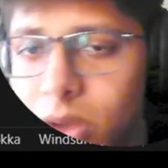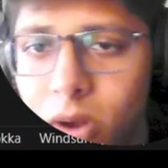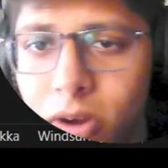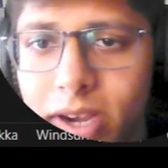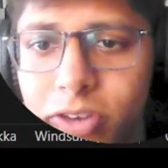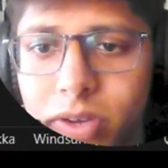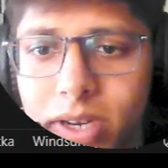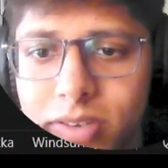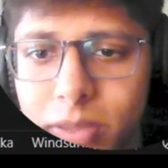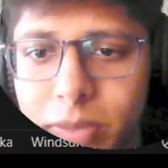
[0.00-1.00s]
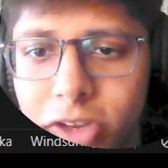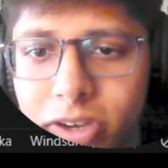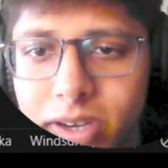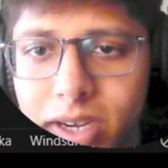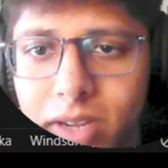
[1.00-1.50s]
All right, so in our summary
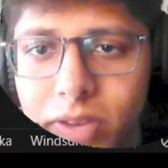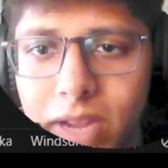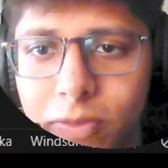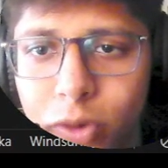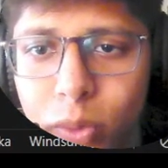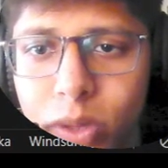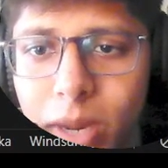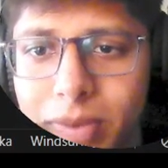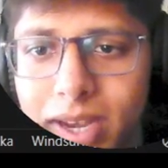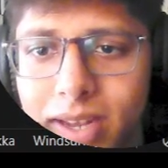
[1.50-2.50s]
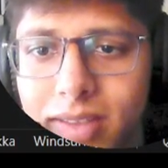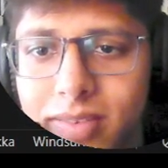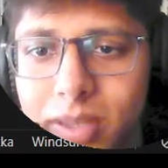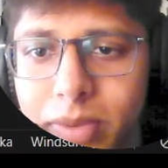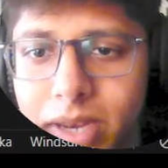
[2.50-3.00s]
generator, we have to update the
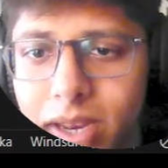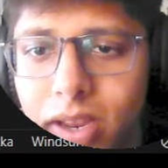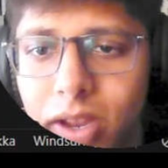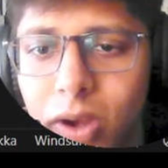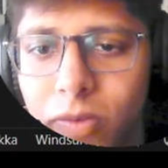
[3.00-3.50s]
summary of